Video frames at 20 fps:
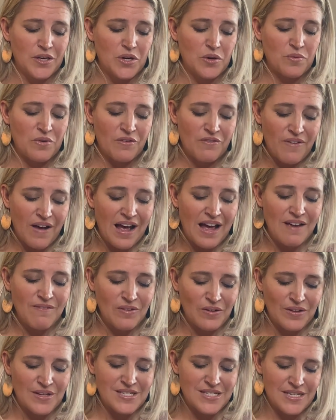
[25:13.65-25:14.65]

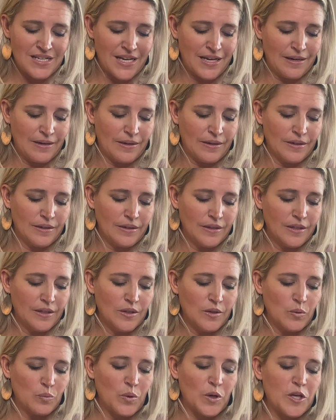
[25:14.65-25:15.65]
Revival is near.
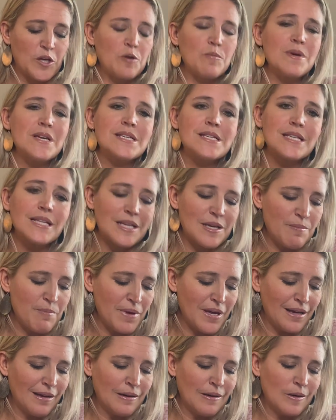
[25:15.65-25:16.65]
Will you be
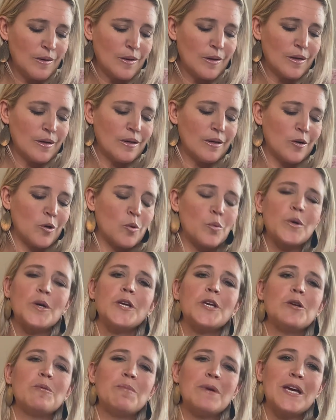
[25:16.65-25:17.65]
sleeping or will
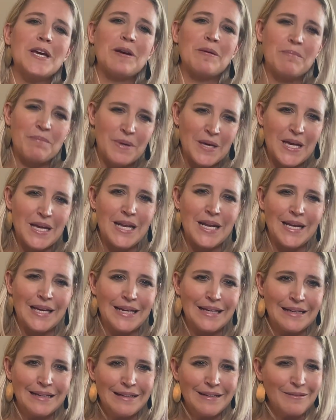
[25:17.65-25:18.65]
you be
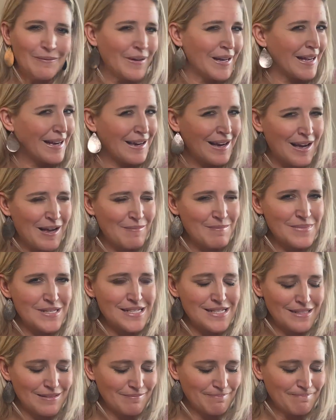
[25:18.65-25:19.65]
competing when it comes?